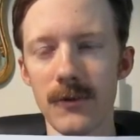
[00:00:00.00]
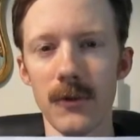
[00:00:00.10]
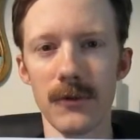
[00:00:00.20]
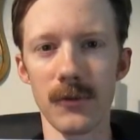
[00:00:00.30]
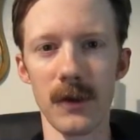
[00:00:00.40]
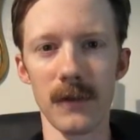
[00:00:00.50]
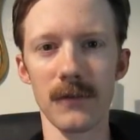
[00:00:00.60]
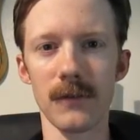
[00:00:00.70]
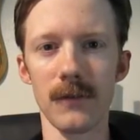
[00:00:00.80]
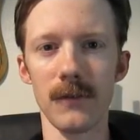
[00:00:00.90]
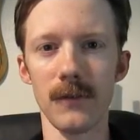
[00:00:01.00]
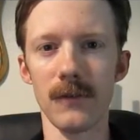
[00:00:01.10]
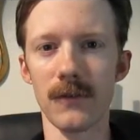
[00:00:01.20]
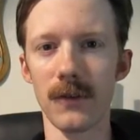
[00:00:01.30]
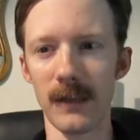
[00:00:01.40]
to address
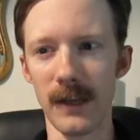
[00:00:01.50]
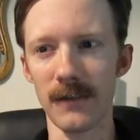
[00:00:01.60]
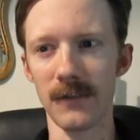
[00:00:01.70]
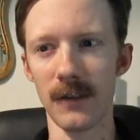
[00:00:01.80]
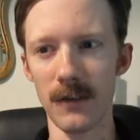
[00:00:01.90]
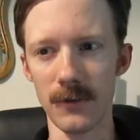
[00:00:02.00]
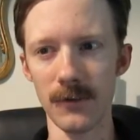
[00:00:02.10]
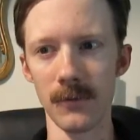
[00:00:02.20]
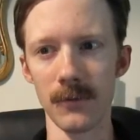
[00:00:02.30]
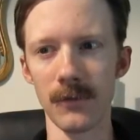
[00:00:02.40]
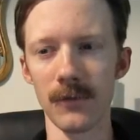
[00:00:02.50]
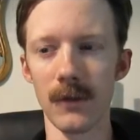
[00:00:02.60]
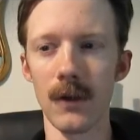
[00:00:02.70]
scholastic issues